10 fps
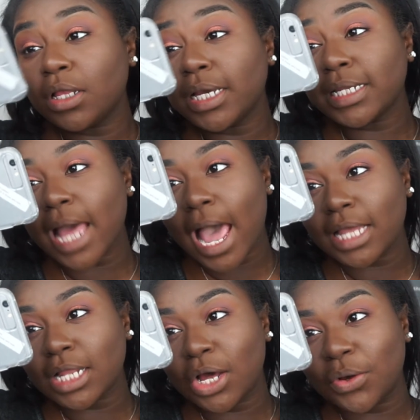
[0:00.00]
Girl, look at the
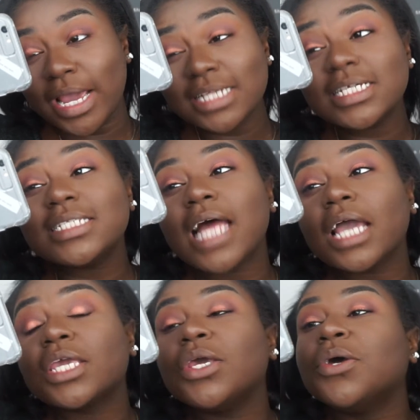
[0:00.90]
eye though. Is this
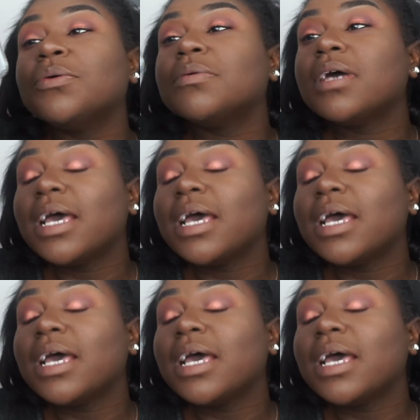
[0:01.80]
not cute?